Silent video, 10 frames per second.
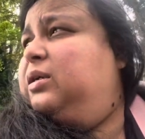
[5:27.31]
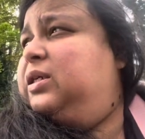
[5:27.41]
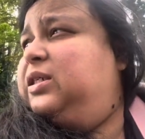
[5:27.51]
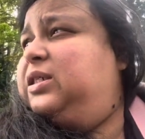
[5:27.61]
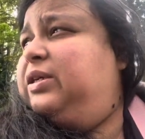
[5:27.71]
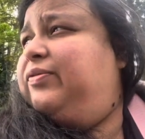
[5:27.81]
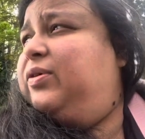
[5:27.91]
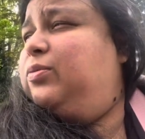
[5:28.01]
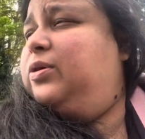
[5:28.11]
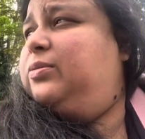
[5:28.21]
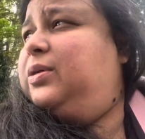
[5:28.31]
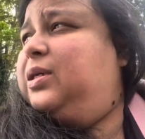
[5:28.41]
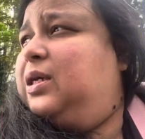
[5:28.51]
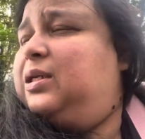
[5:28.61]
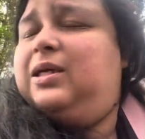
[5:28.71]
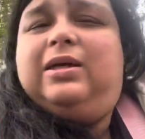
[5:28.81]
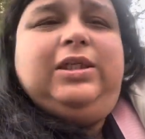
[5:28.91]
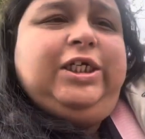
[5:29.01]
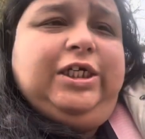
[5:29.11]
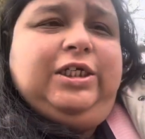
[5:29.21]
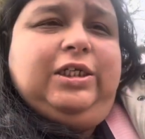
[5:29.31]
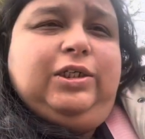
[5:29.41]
Let's see for one week and then I'll change it